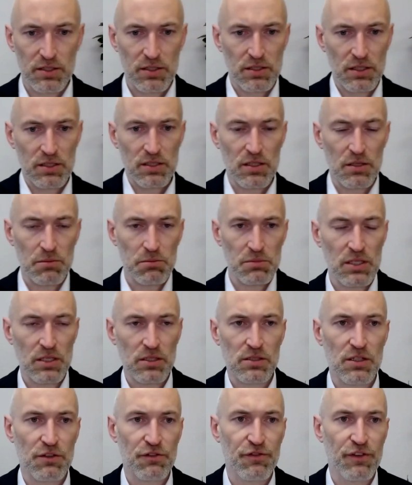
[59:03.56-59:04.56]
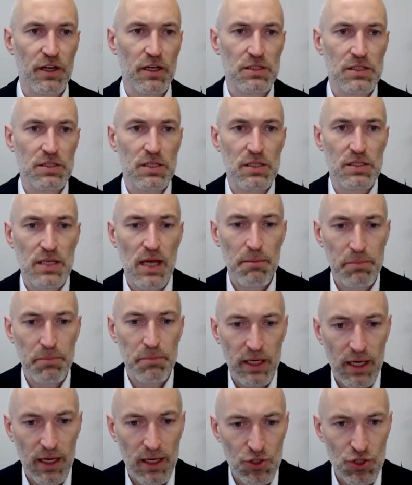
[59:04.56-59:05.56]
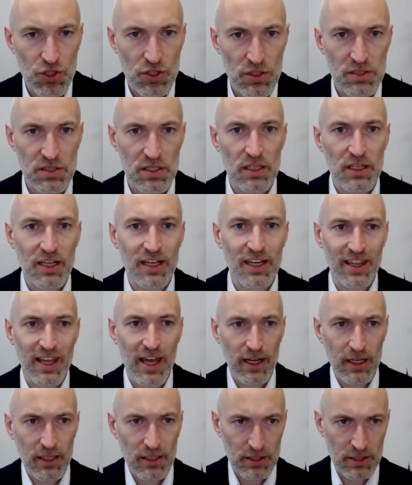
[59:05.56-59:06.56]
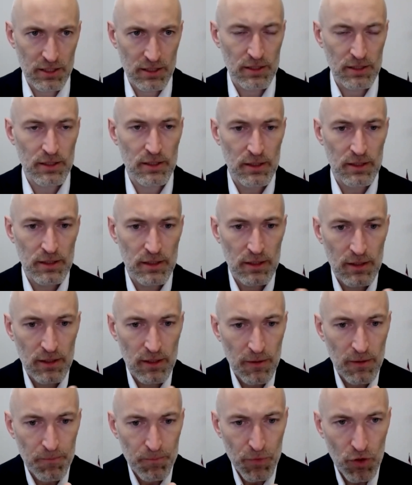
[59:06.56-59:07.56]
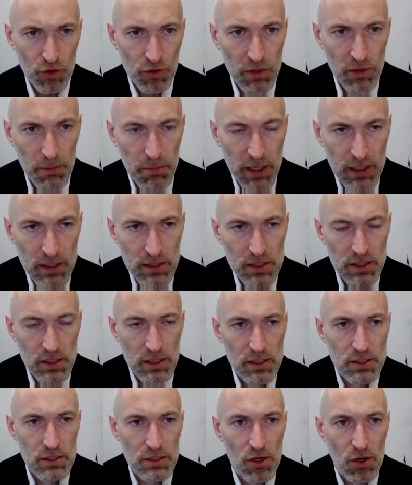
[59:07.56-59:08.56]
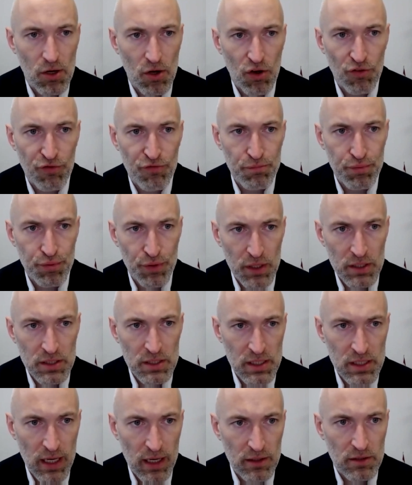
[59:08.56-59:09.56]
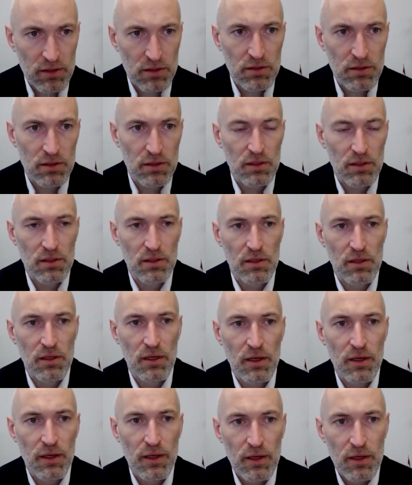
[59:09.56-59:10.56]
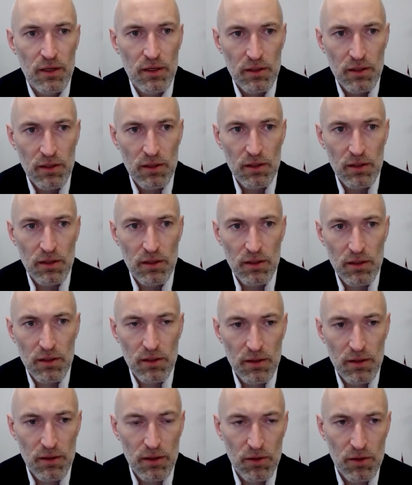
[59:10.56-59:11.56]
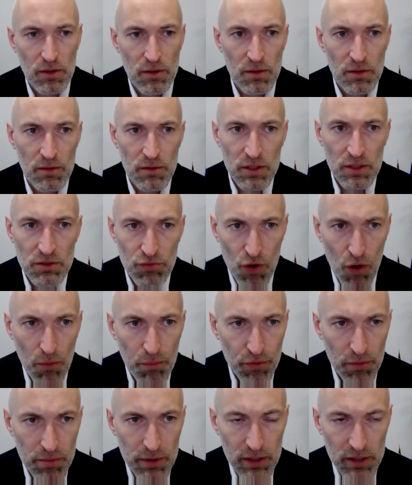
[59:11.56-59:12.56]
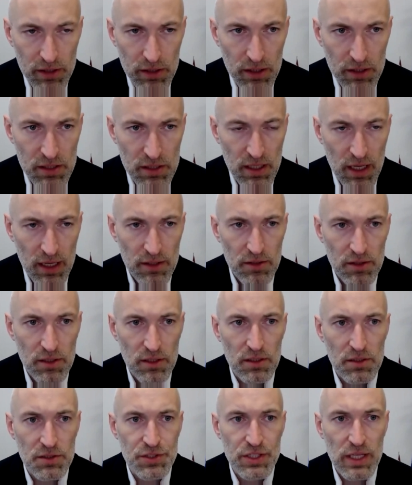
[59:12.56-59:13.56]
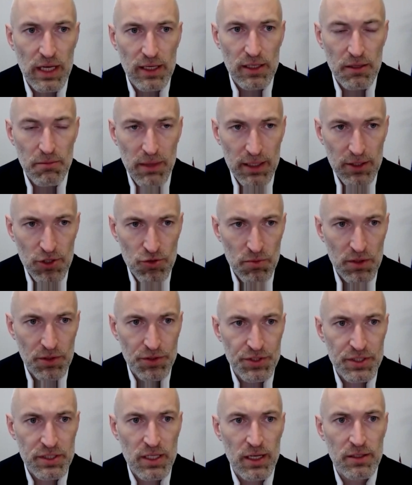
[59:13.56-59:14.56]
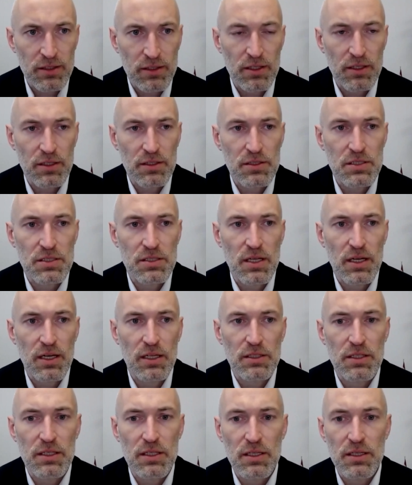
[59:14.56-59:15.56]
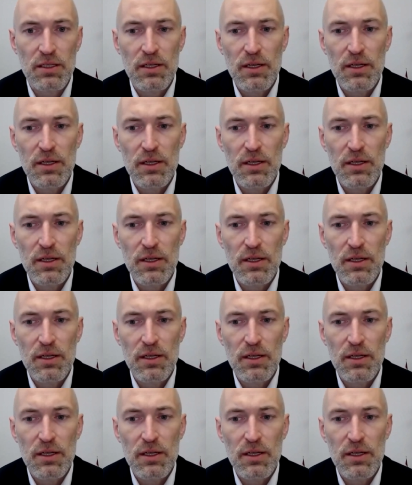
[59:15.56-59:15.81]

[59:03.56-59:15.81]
systems, interfaces, applications that connect on the basis of preset interoperability standards, data management standards, data